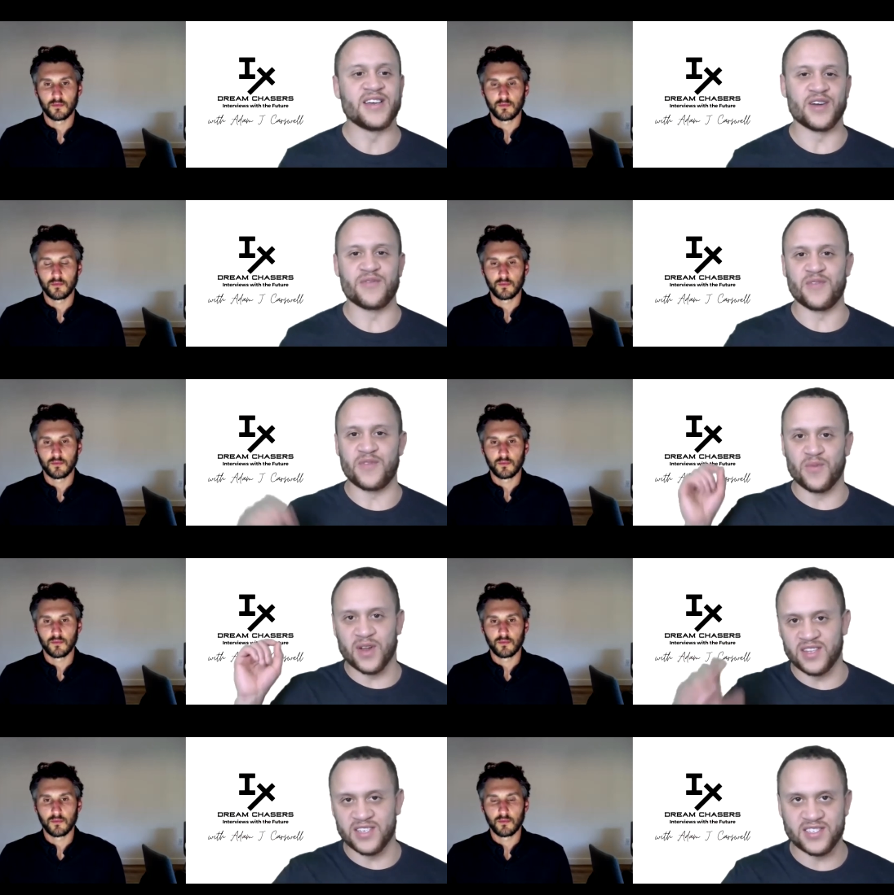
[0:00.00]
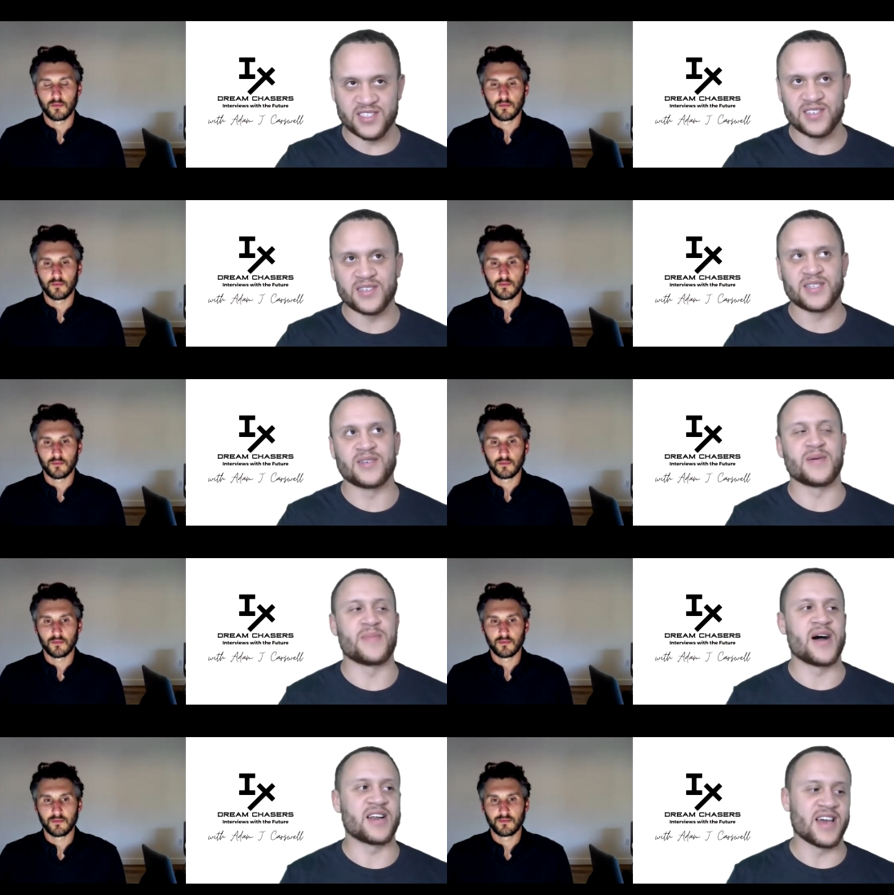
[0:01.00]
Speaker 1: you know, if, if you wanted this
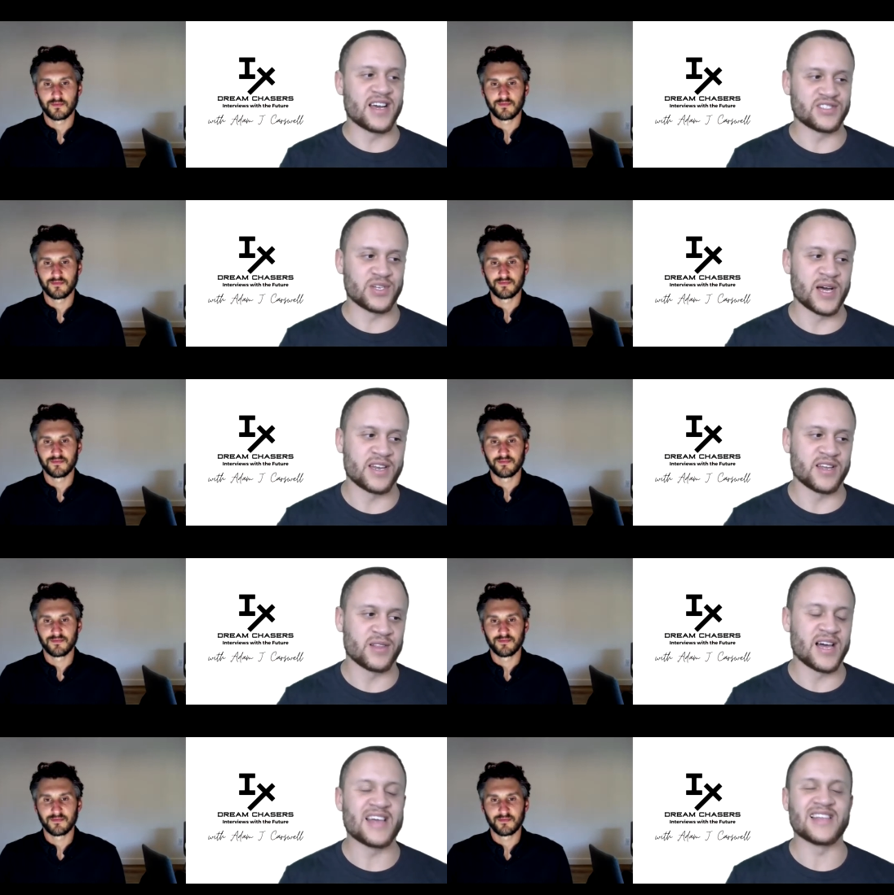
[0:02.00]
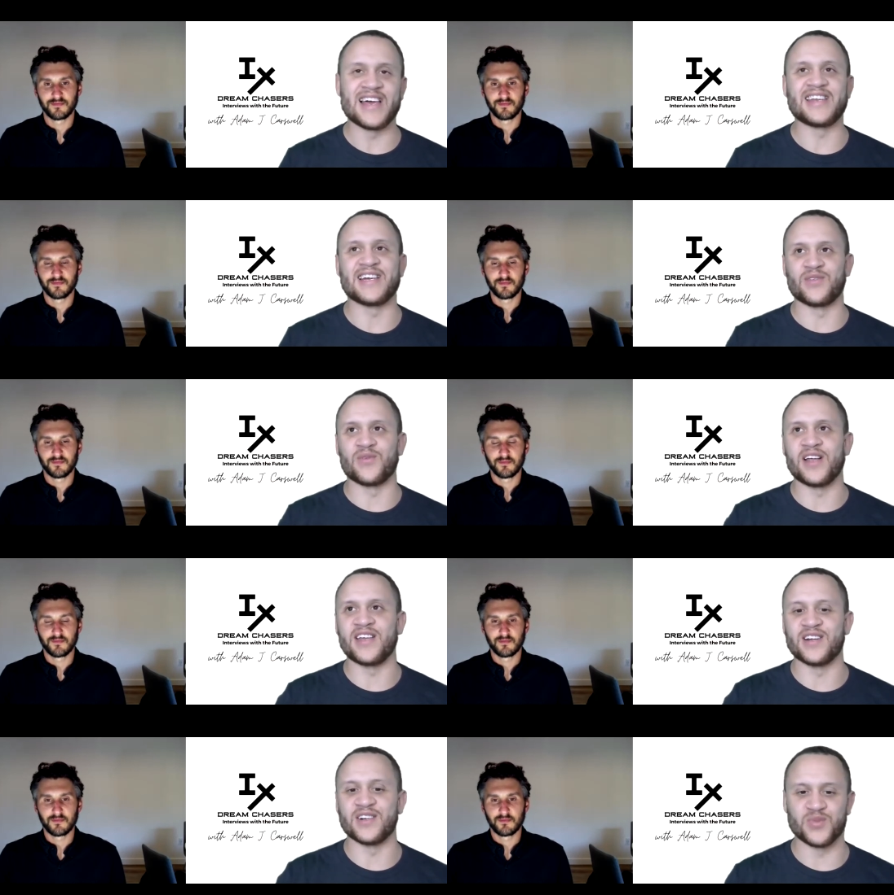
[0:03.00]
podcast to line, line, land on the right
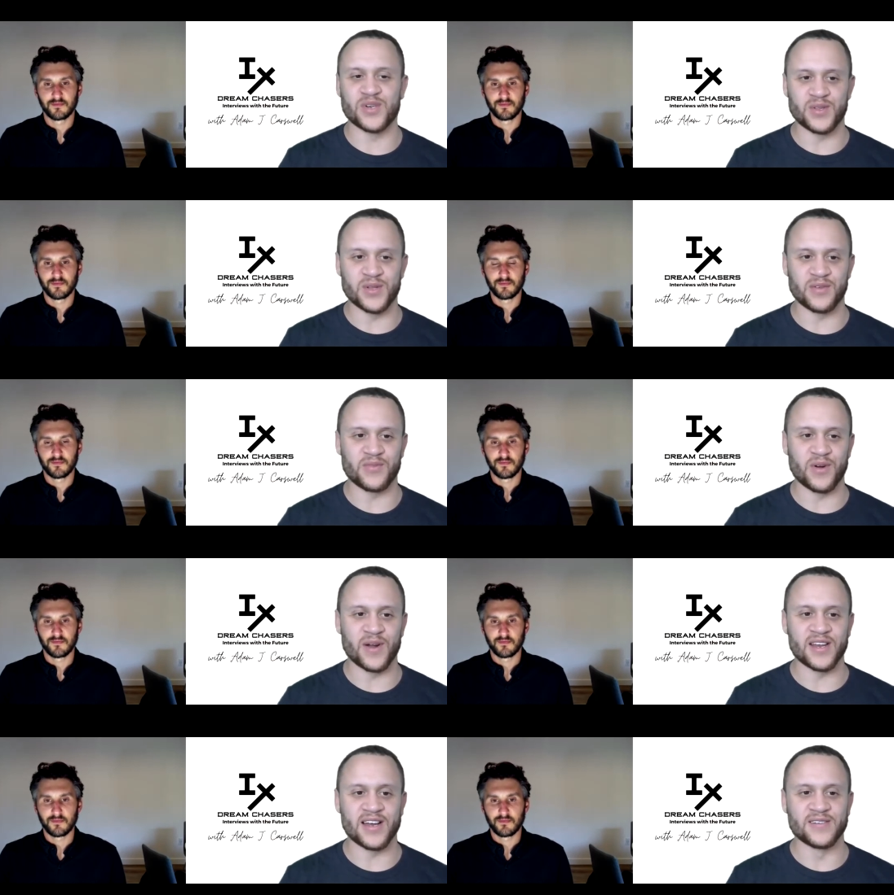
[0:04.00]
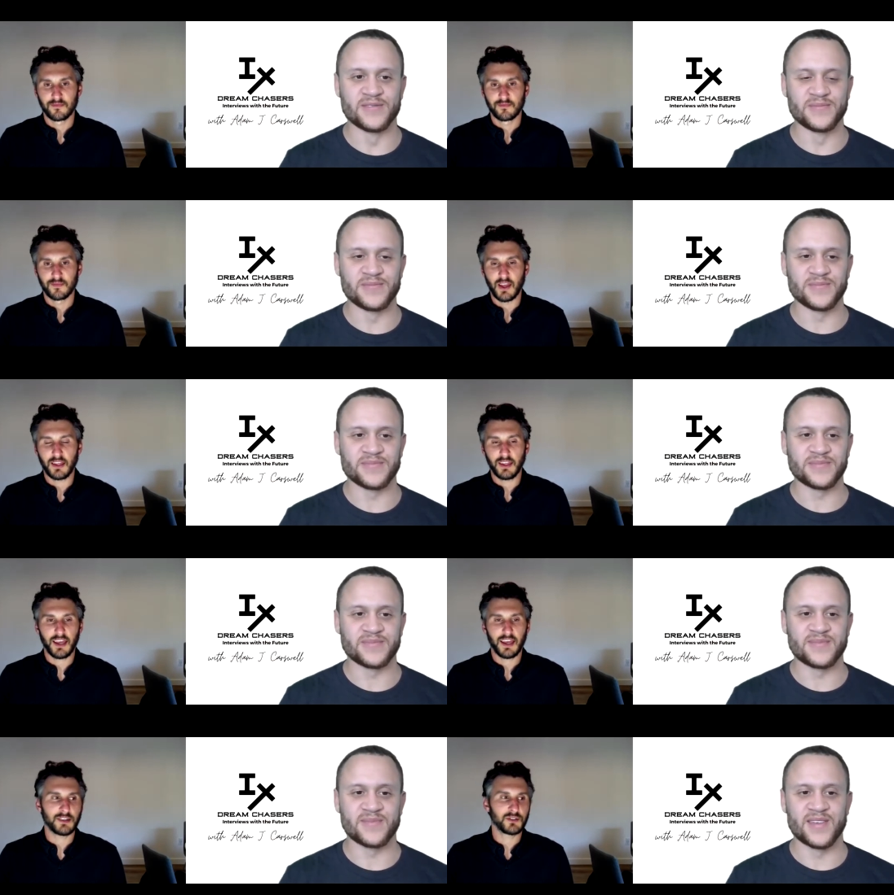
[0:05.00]
ears, what are you looking for right now?
Speaker 2: Yeah,
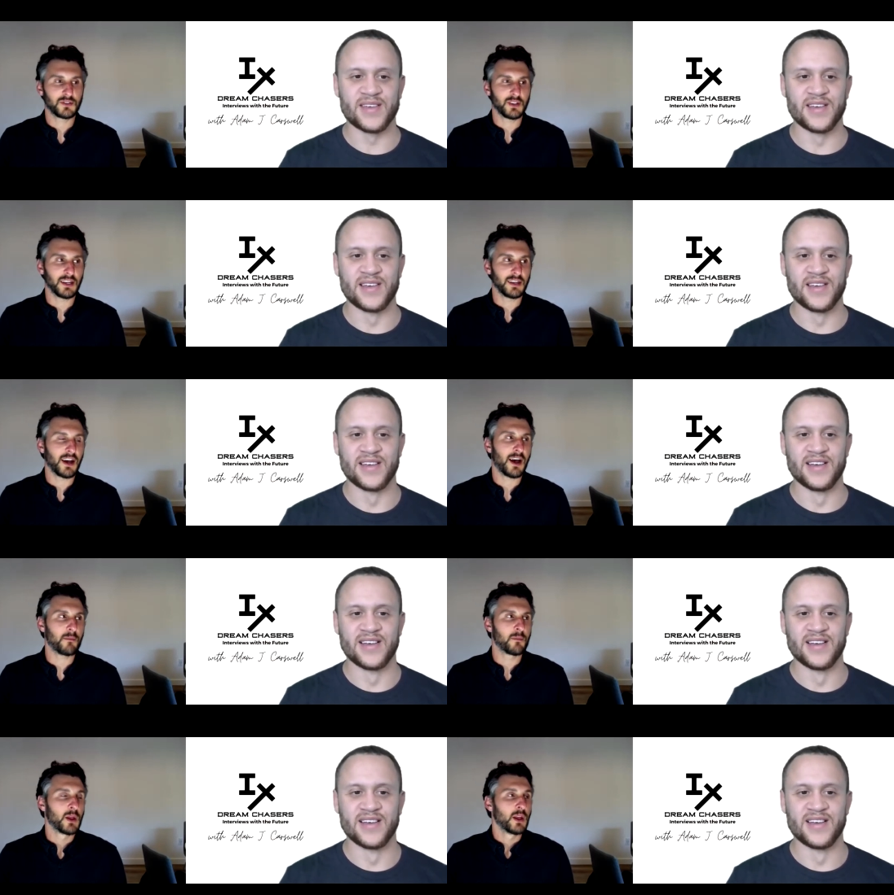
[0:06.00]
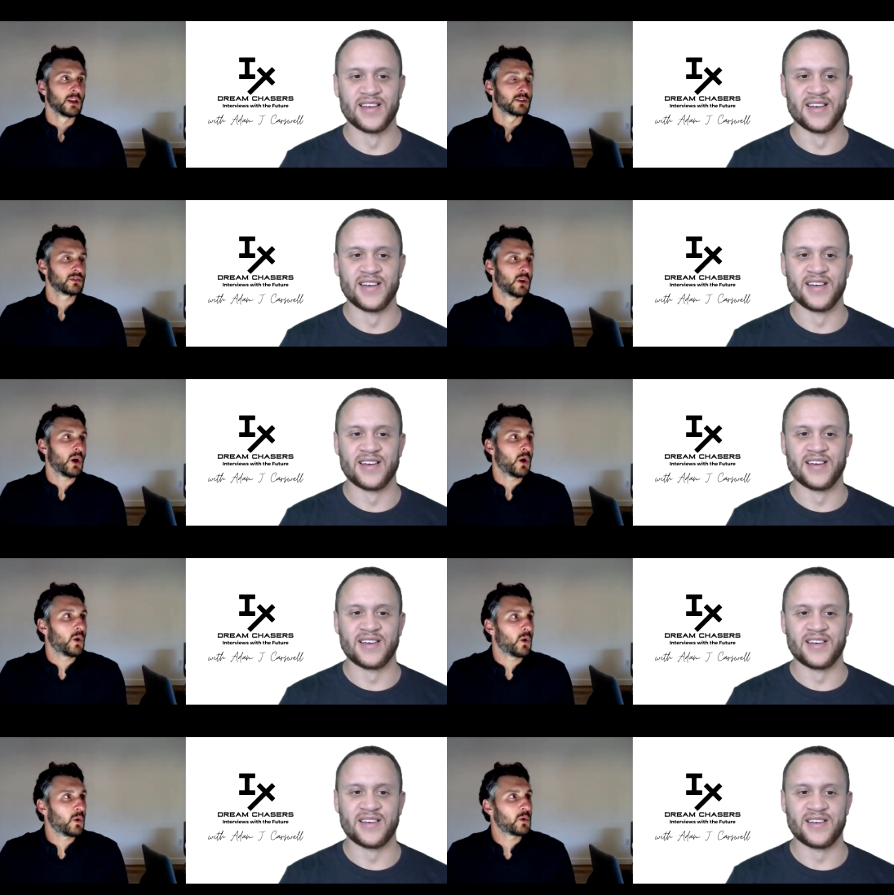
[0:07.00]
interesting. Um,
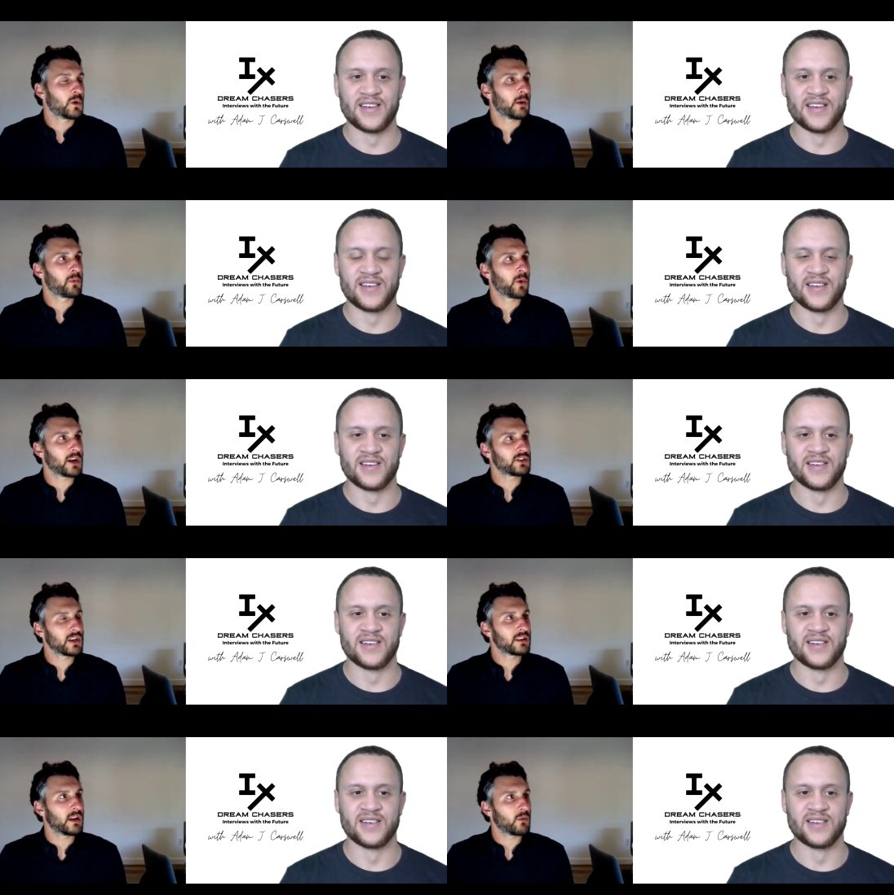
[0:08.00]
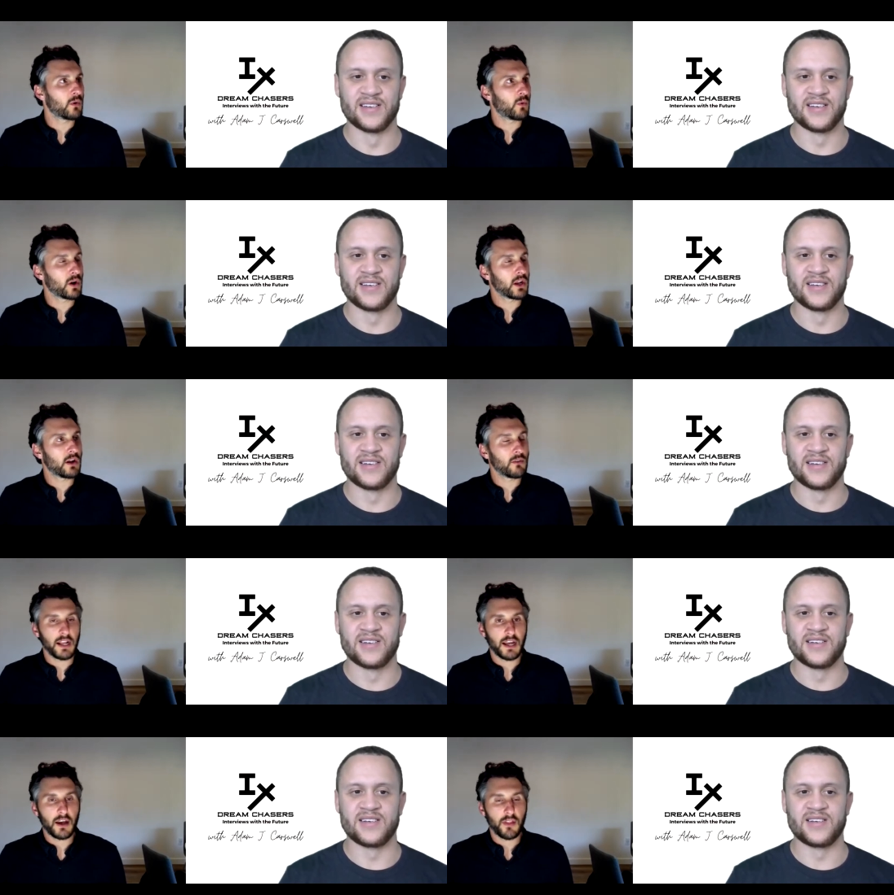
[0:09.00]
so a project that we're working on right
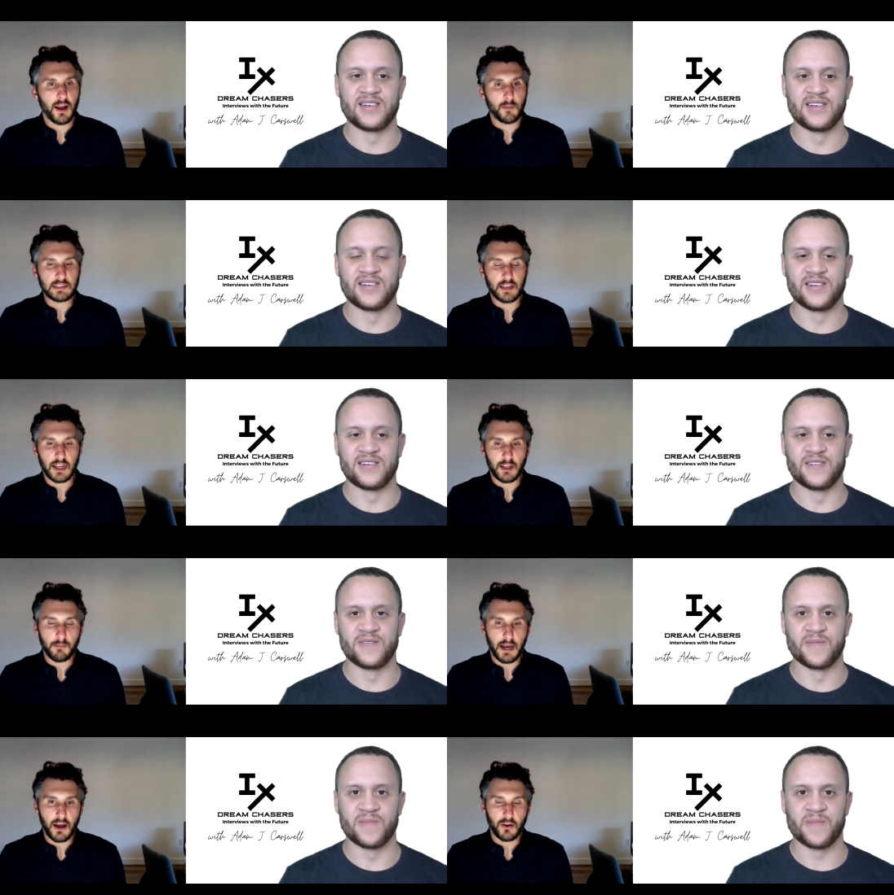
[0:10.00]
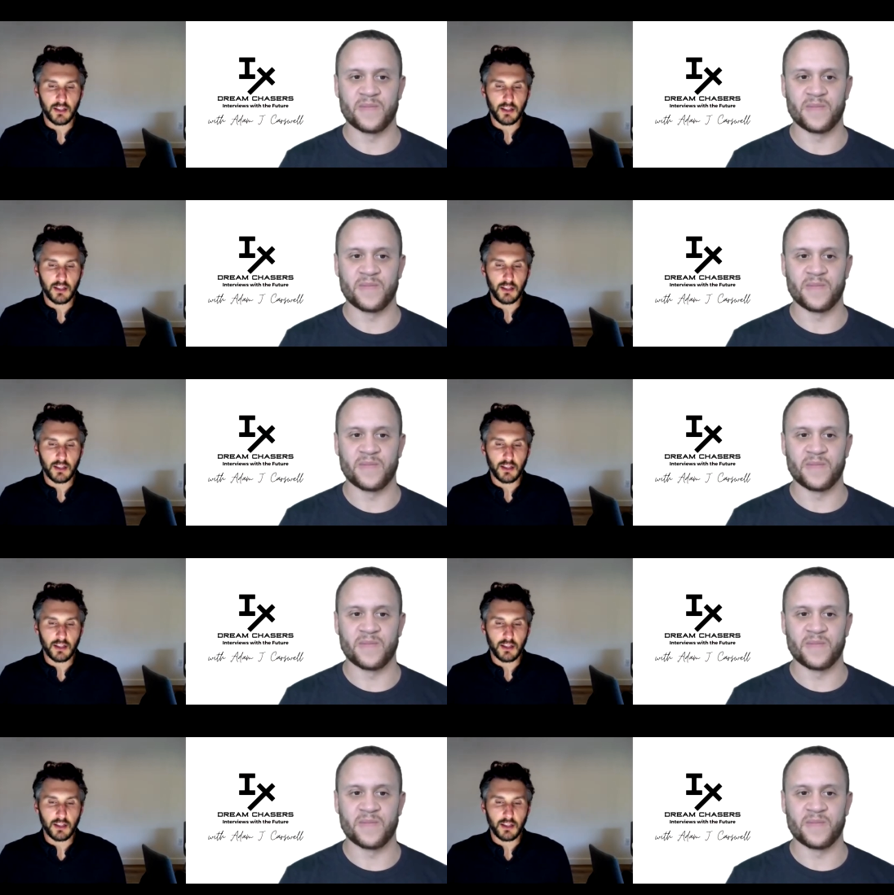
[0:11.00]
now that I'm excited about